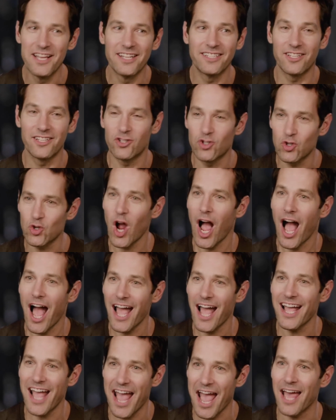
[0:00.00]
to
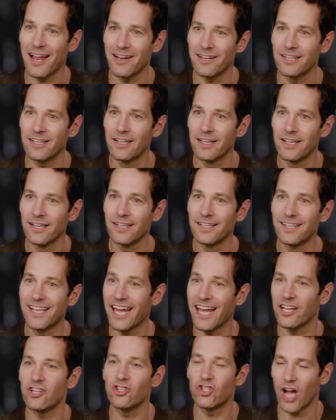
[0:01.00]
try and
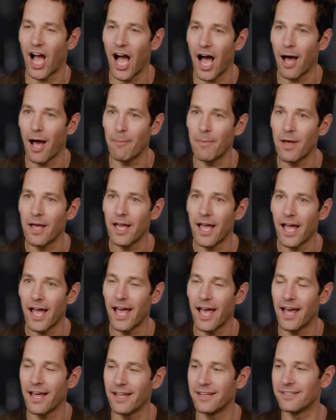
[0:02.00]
get a job
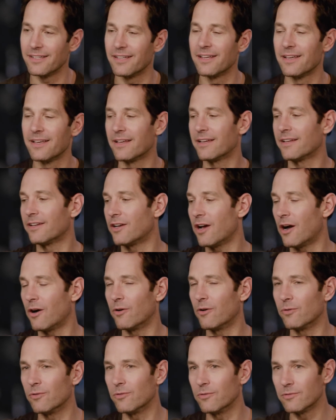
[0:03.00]
and
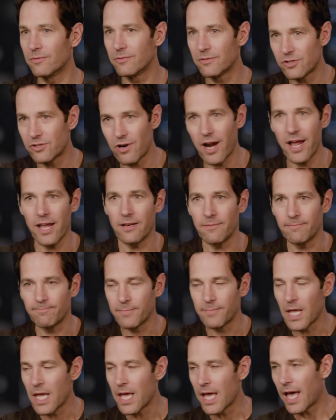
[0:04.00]
go straight.
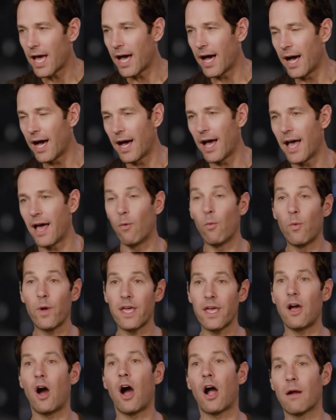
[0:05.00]
And
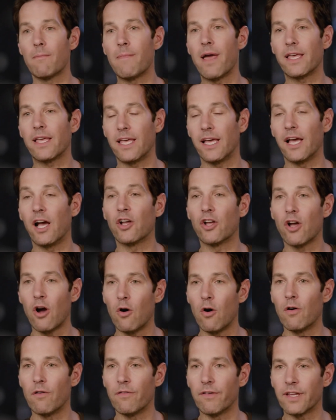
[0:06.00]
we are making a
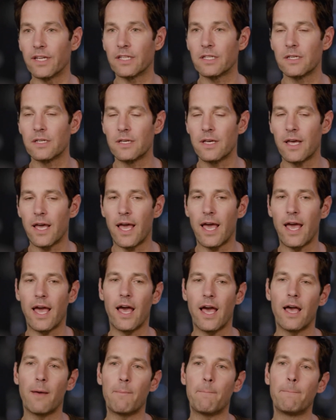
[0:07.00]
go of it.
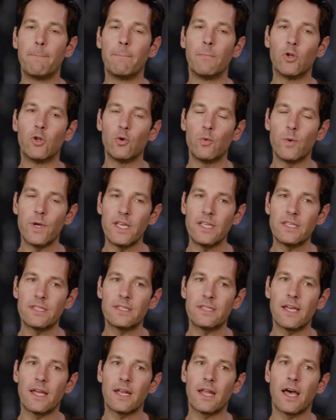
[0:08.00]

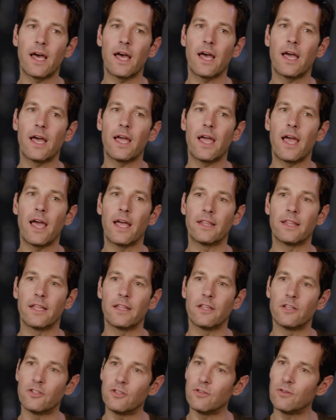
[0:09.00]
Luis and I, and then
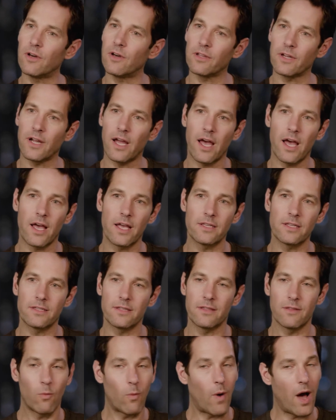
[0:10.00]
the two other guys,
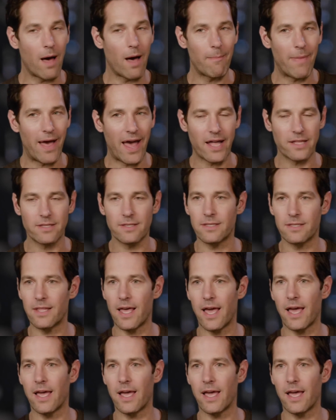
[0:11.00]
the Wombats,